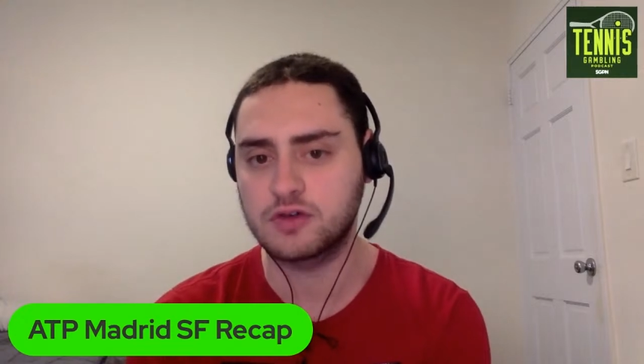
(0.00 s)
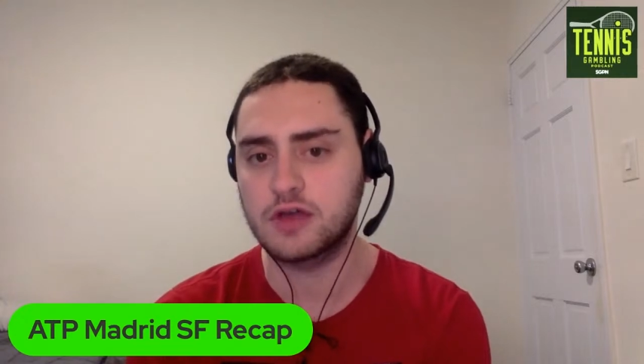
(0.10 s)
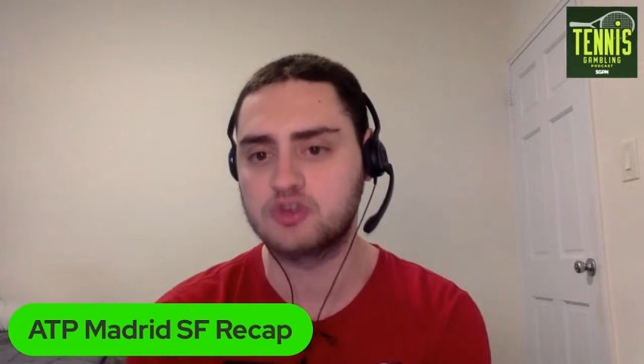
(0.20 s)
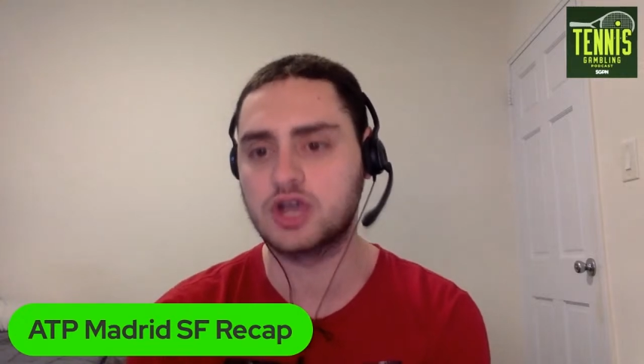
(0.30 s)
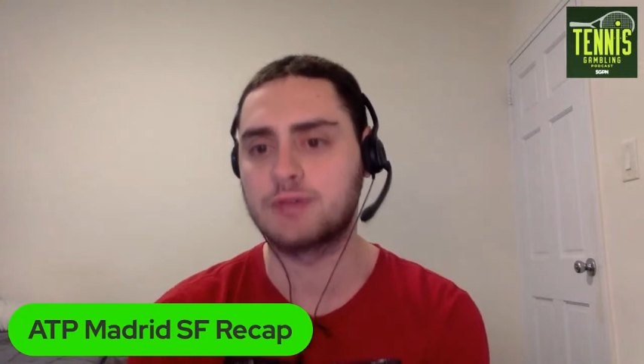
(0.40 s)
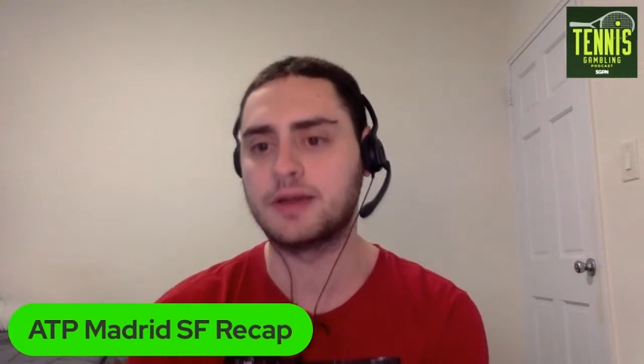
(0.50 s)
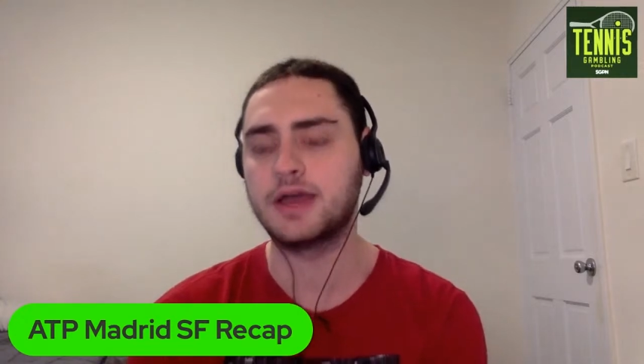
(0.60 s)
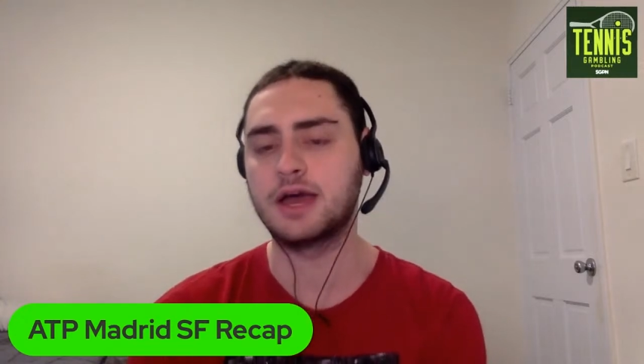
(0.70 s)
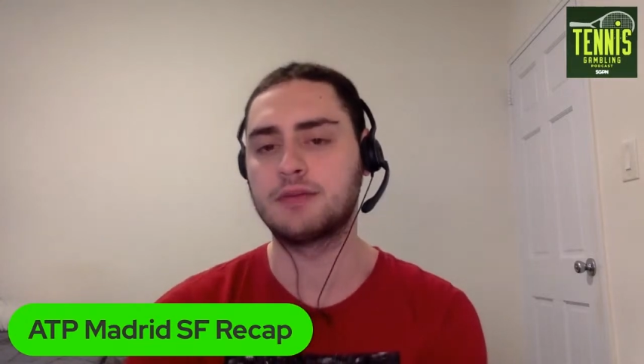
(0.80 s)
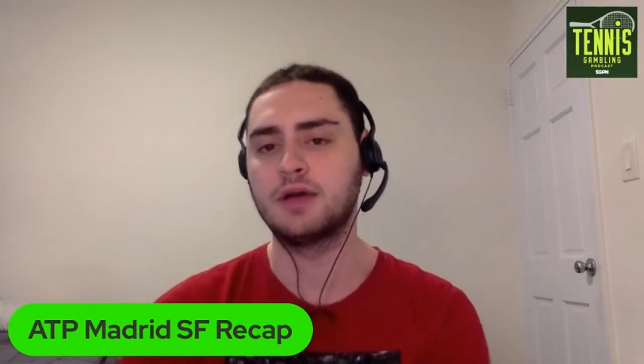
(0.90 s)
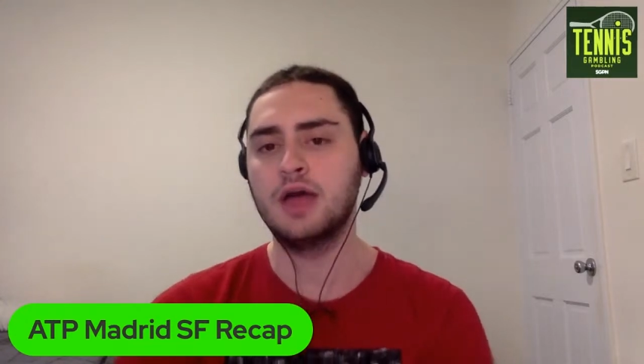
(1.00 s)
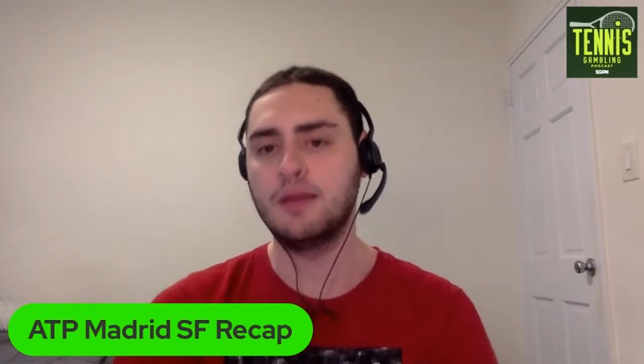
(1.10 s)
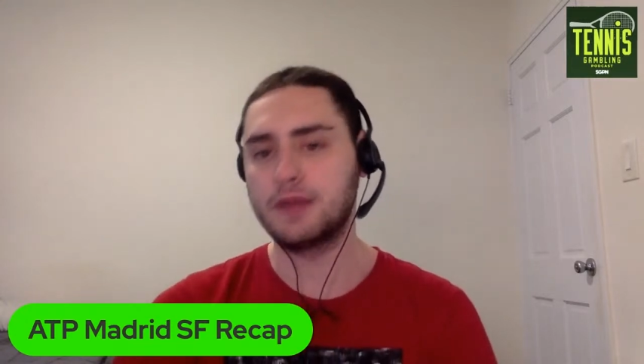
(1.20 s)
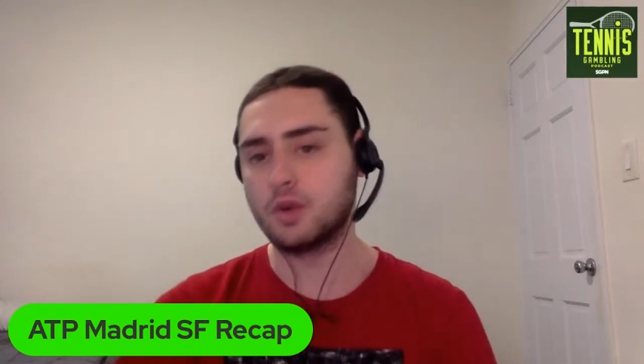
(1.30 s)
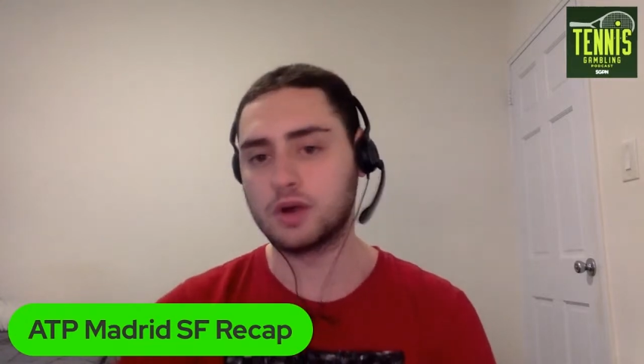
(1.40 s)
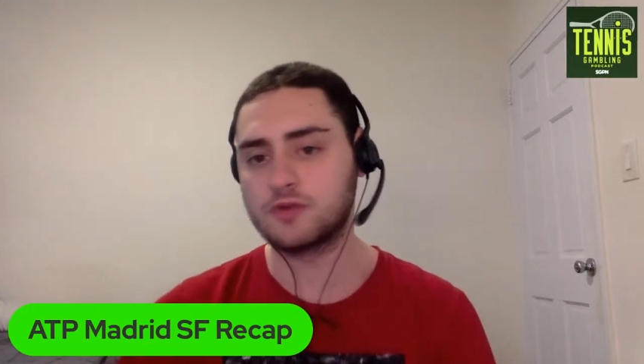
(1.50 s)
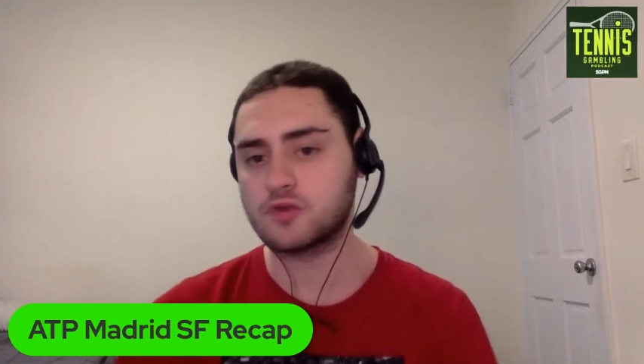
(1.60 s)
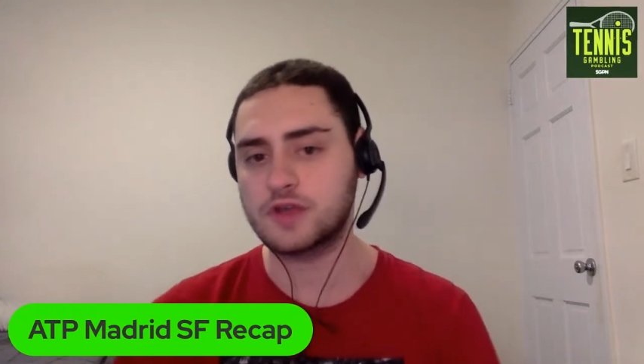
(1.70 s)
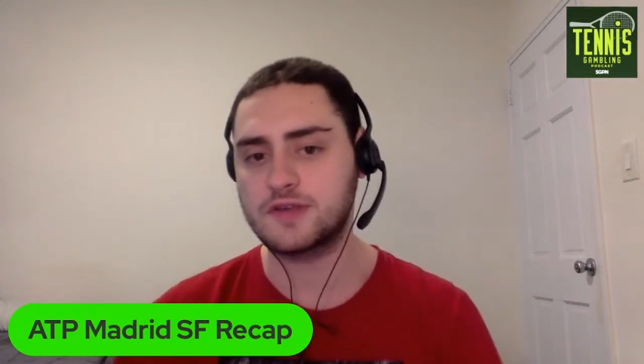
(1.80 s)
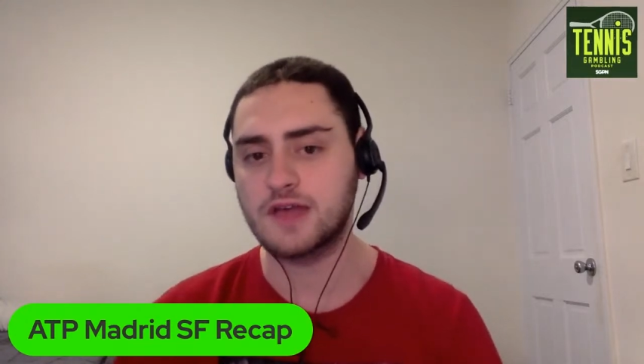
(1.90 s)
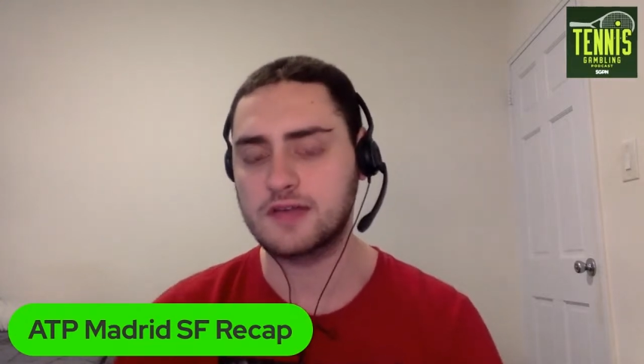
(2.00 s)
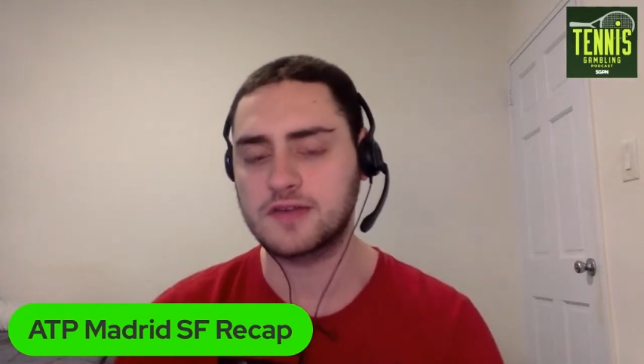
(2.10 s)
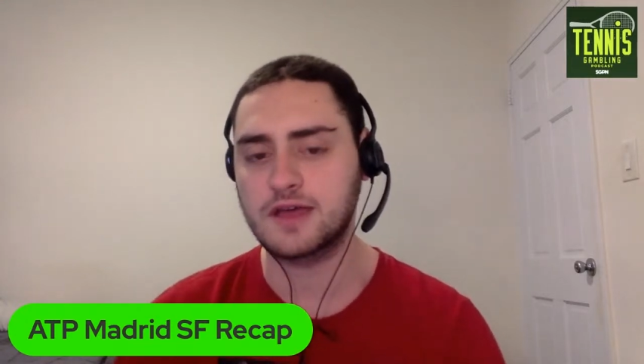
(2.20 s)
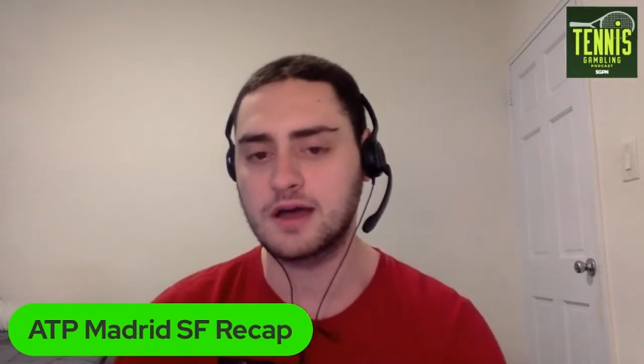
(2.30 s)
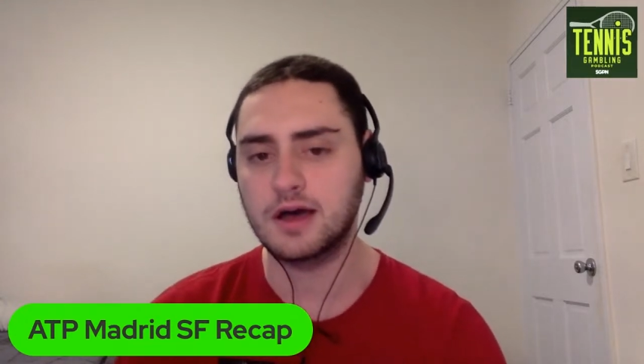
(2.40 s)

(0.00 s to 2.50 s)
so nice job by him. But he won in straight sets,